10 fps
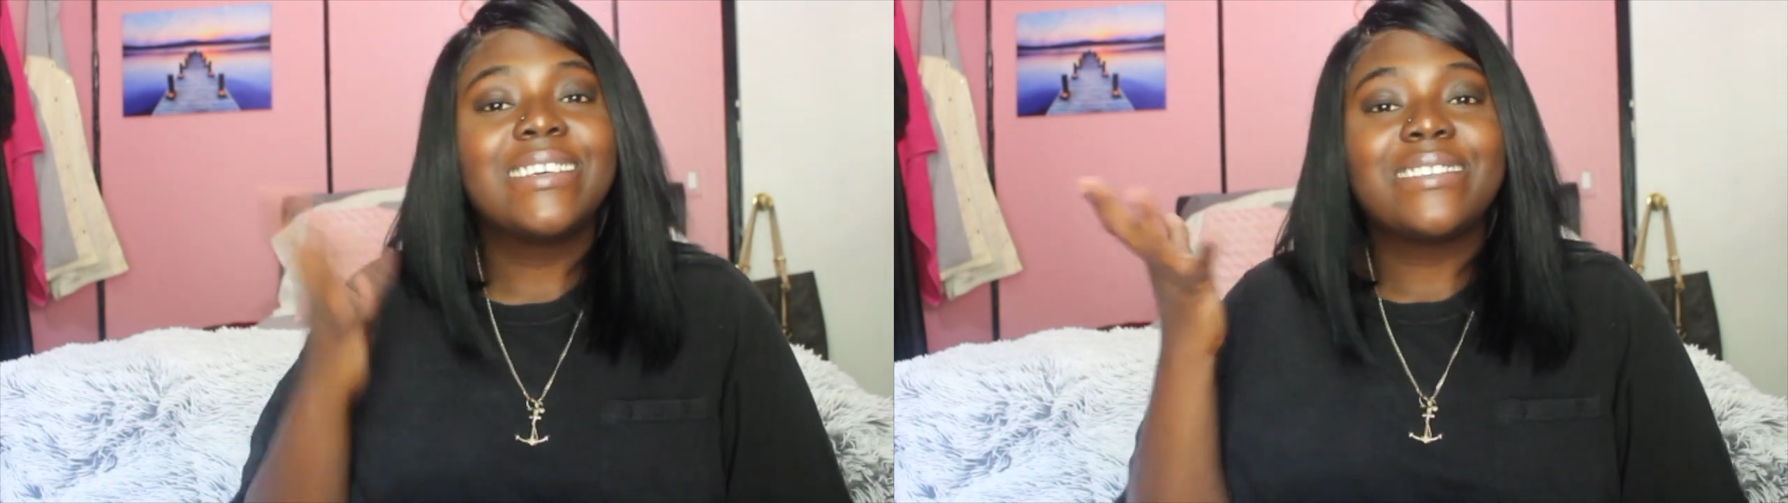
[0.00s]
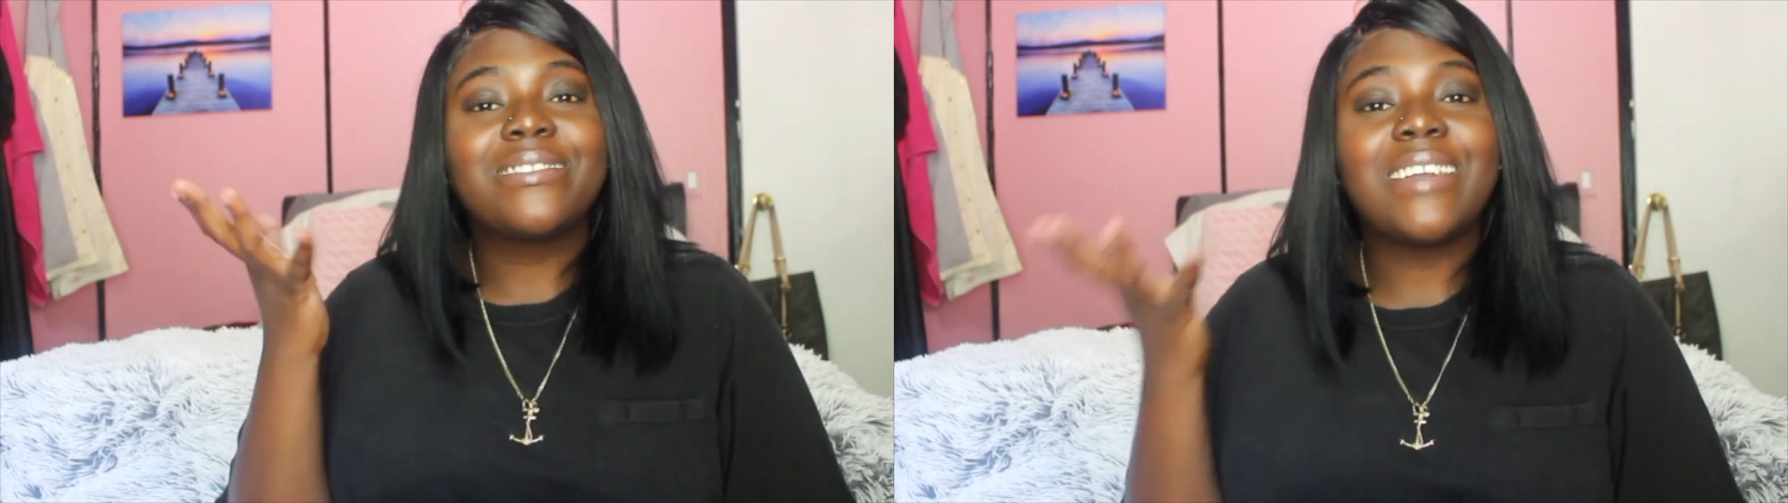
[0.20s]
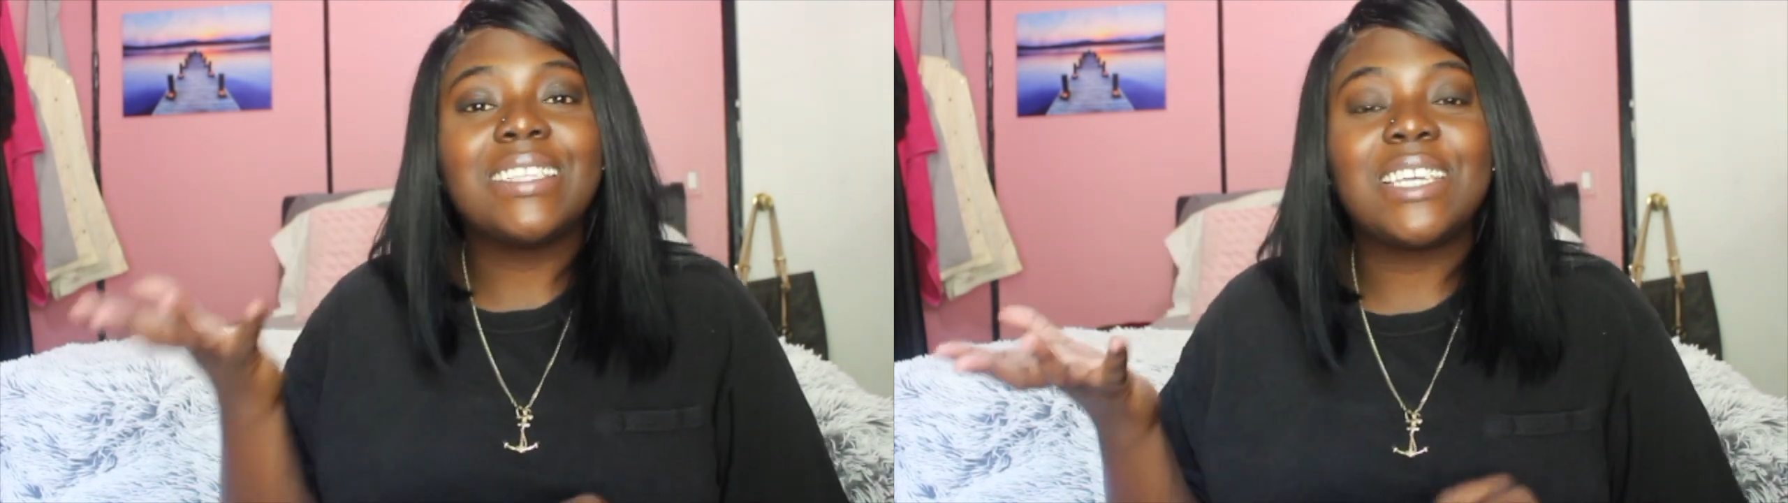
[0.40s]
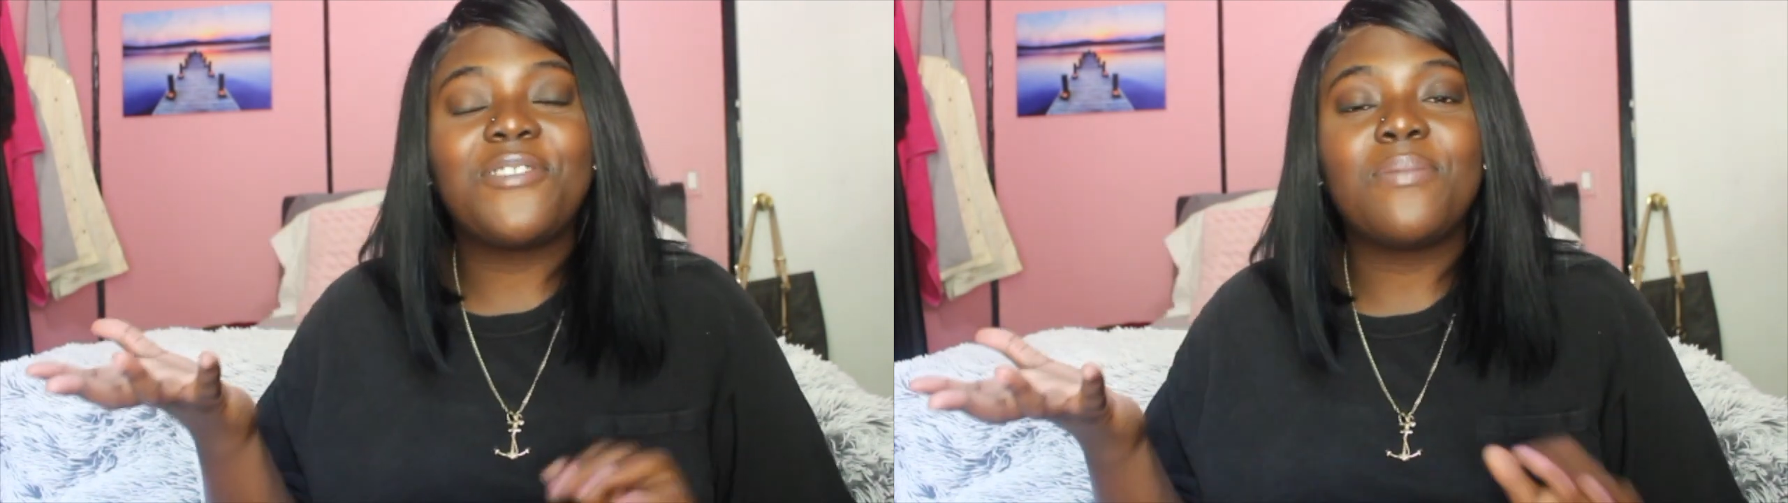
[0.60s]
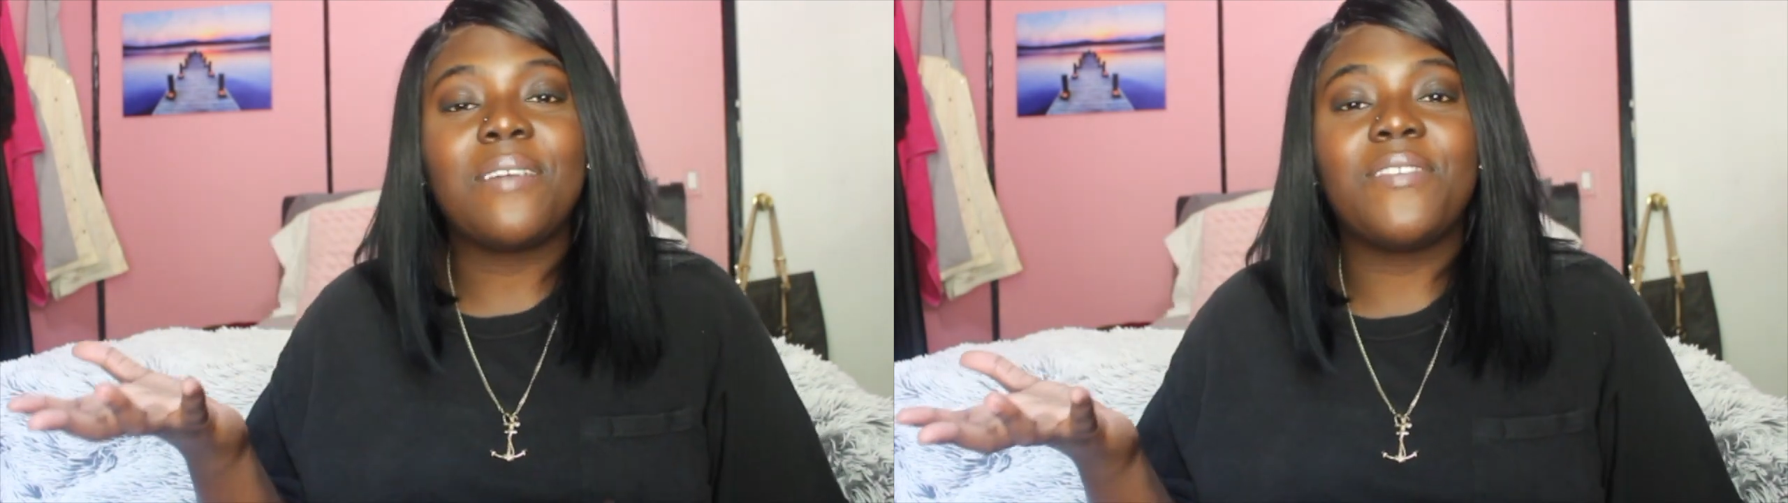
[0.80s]
So that's
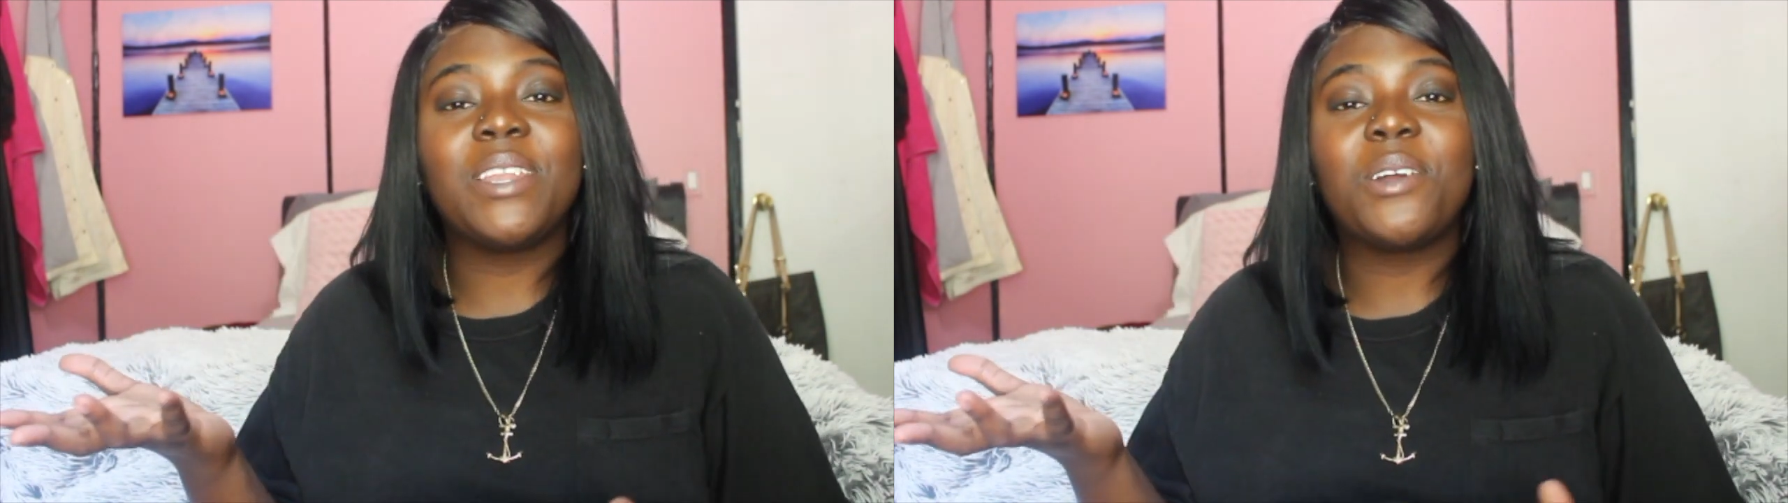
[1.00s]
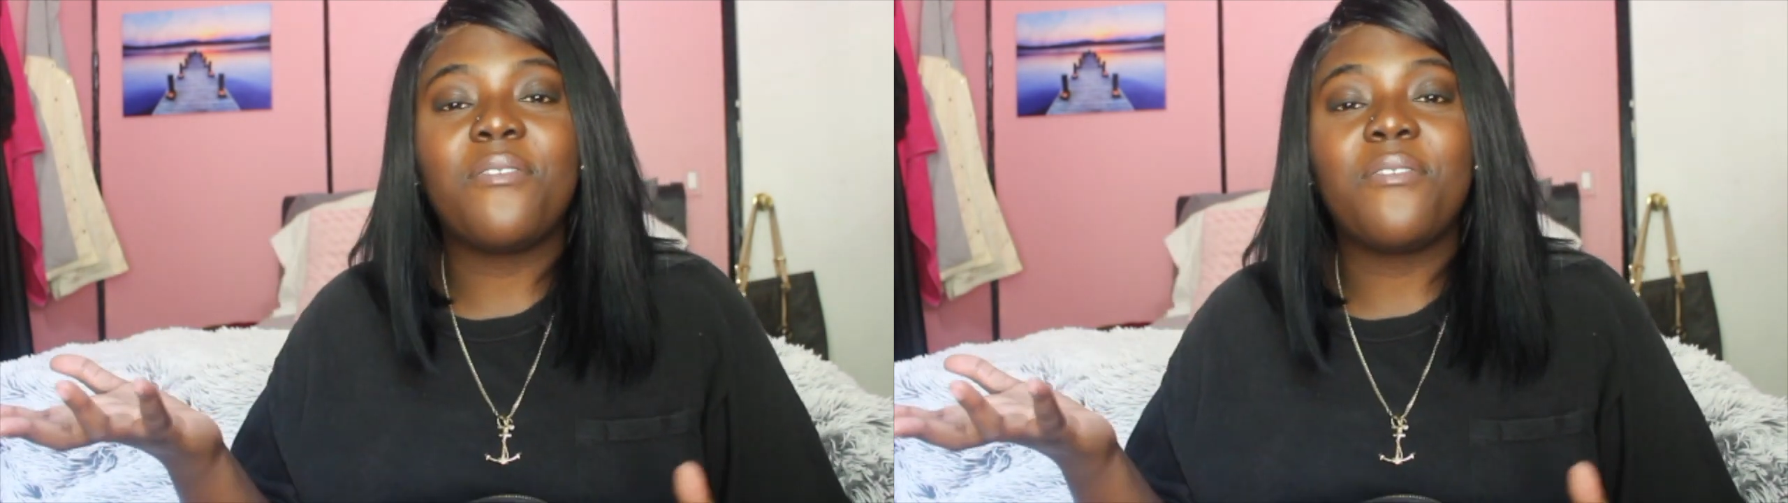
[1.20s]
it for my video.